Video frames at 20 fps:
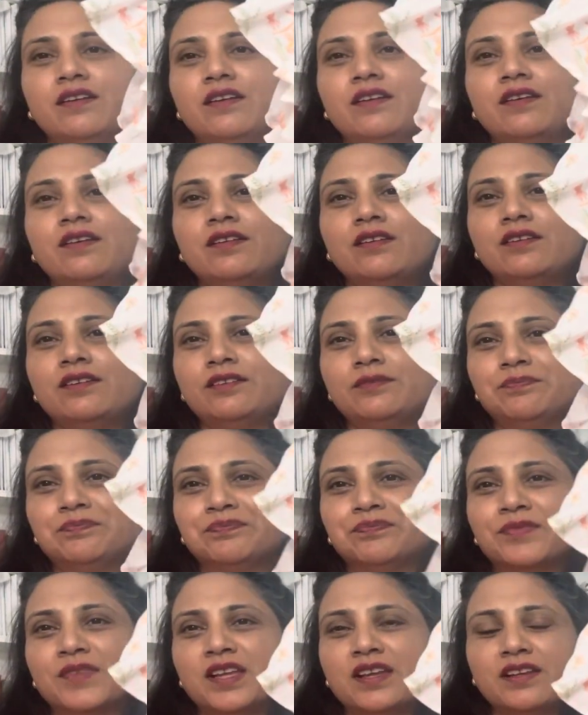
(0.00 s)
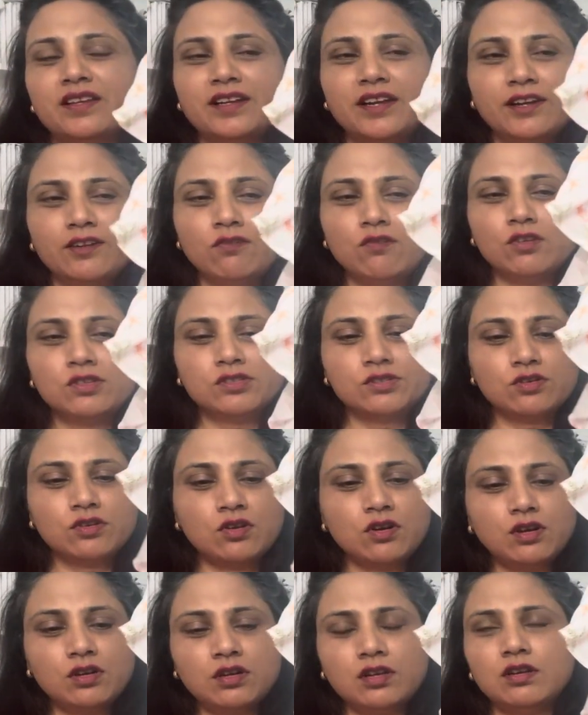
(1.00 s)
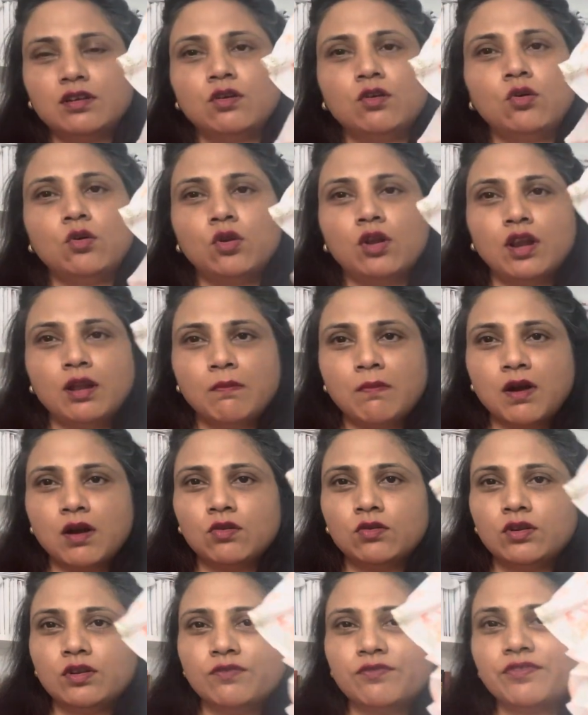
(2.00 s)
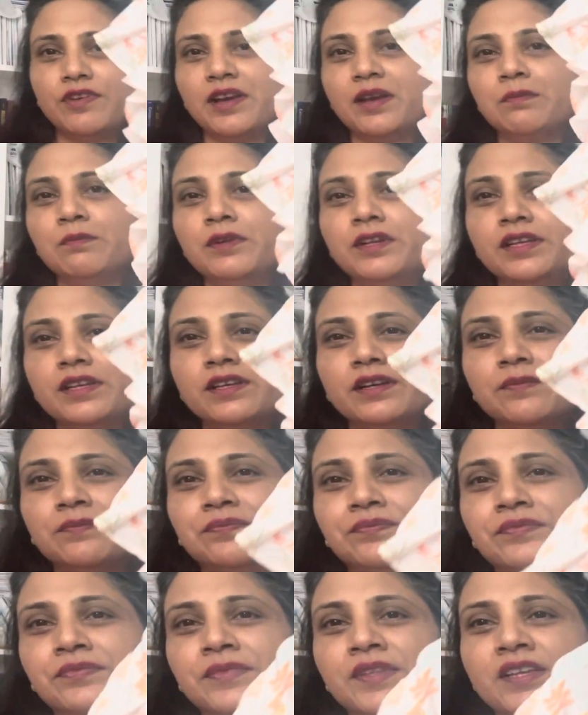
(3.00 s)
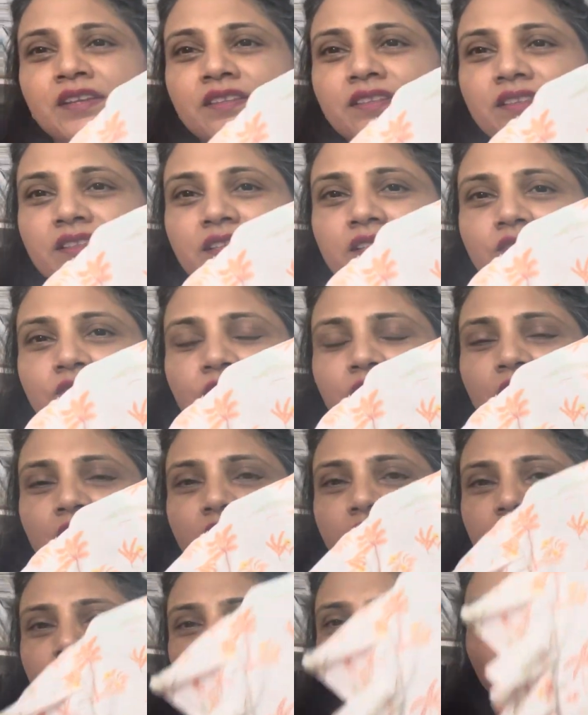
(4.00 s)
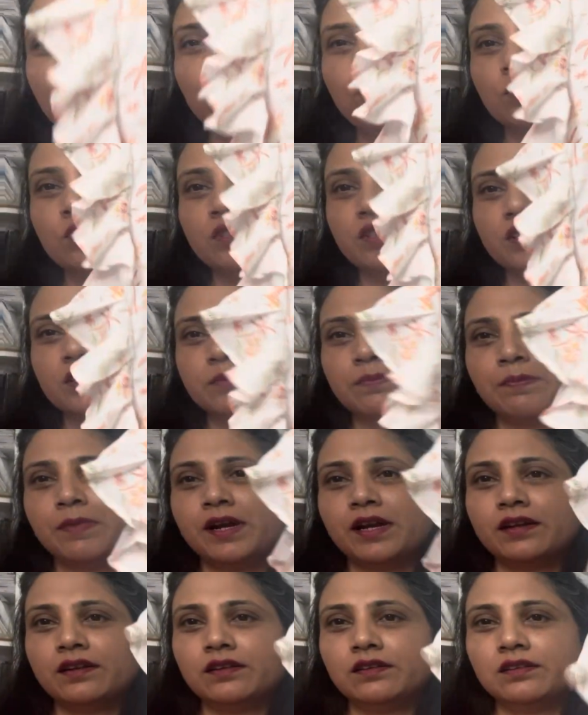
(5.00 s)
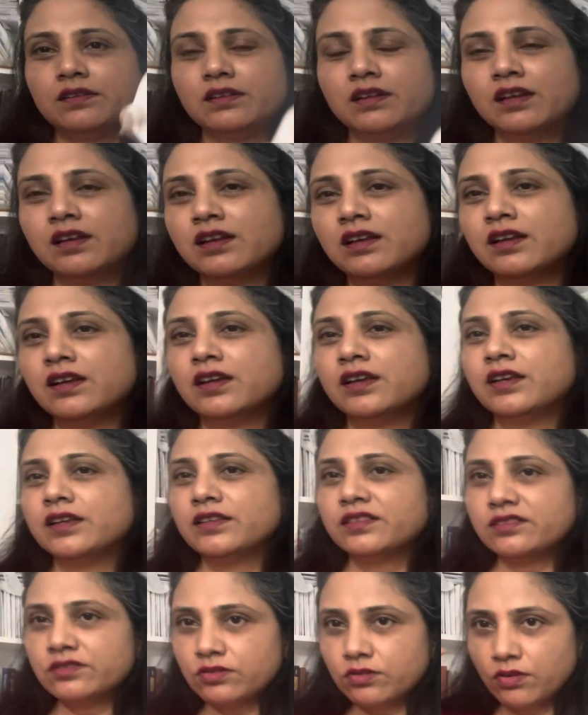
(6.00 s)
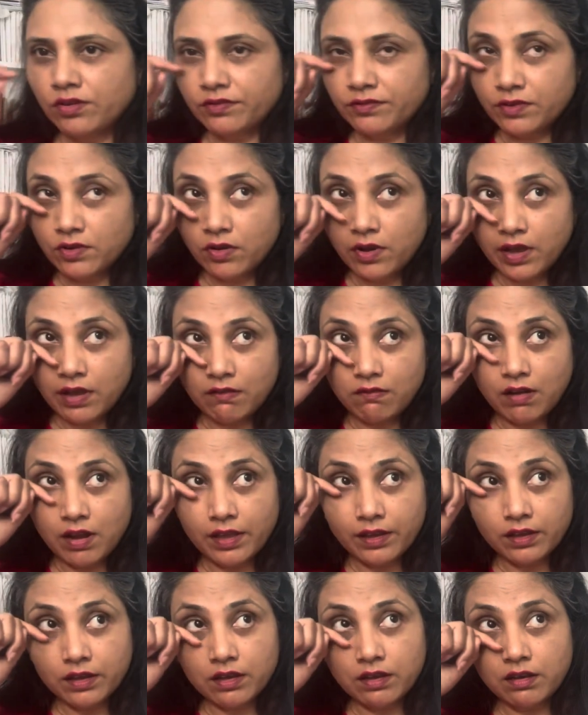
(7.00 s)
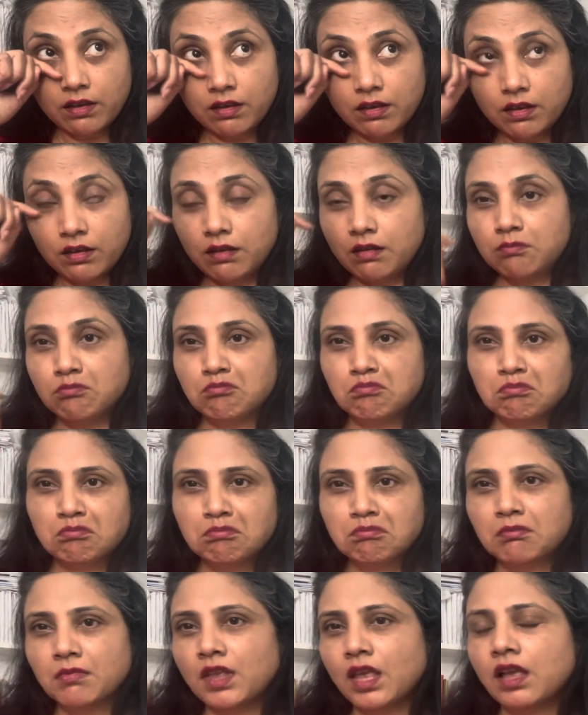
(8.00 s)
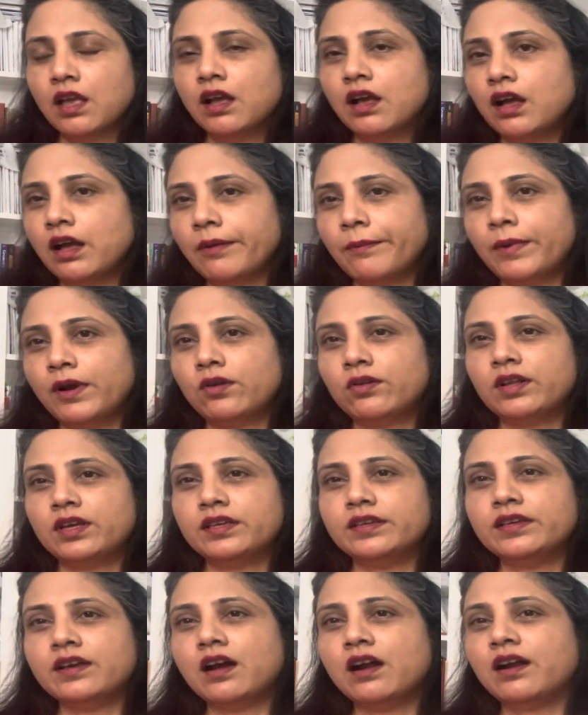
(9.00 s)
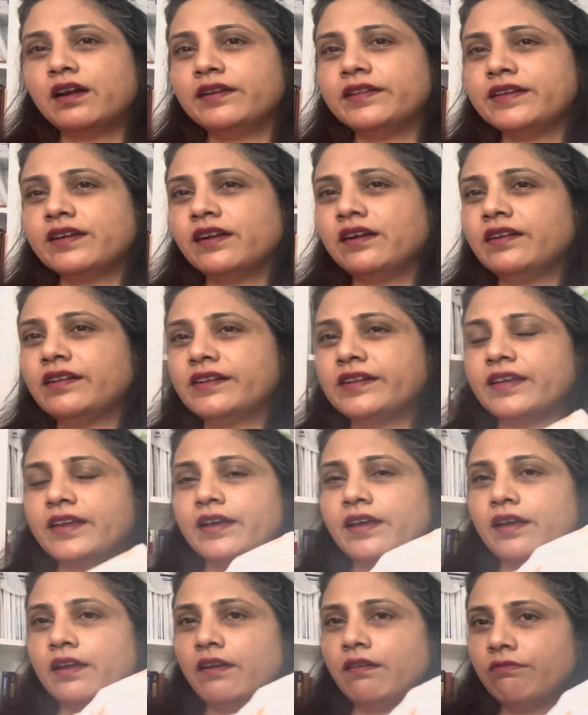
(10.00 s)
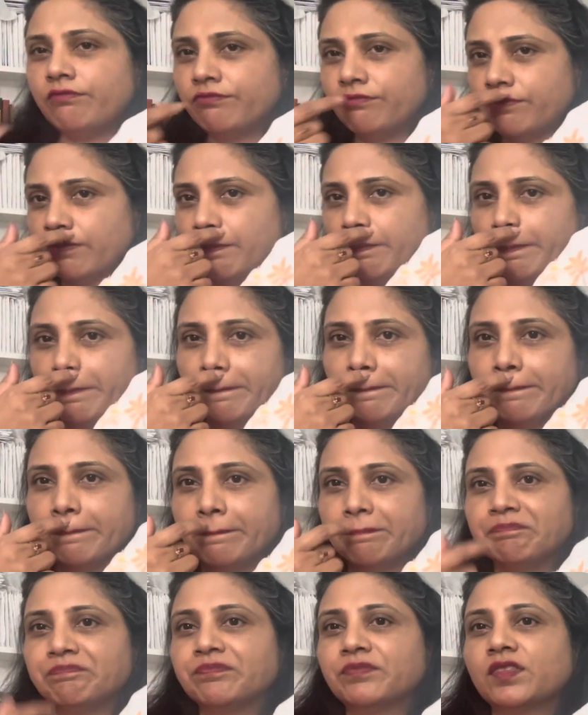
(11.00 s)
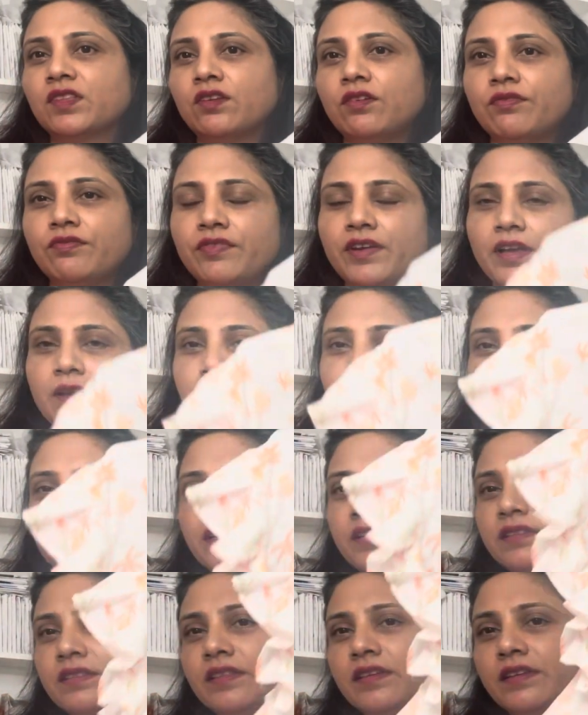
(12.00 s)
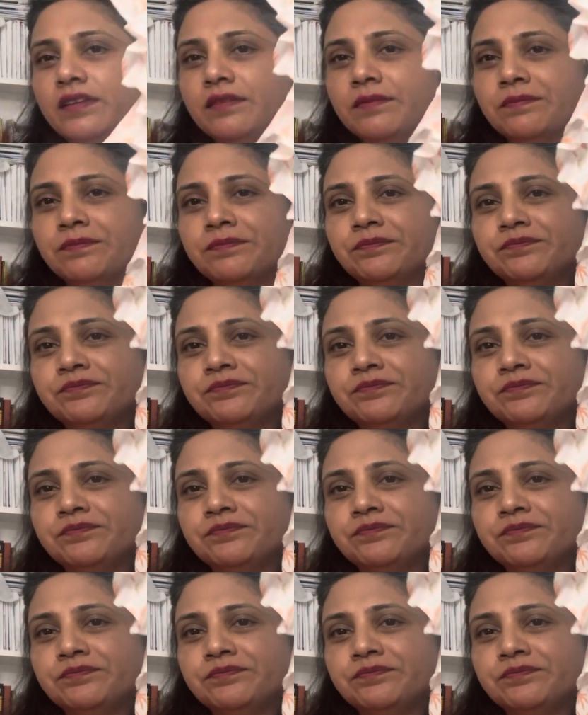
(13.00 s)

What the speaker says: Uh, it was not a whole amount of fabric. That's why I chose this pattern. So if you have like about a yard and a half of fabric, then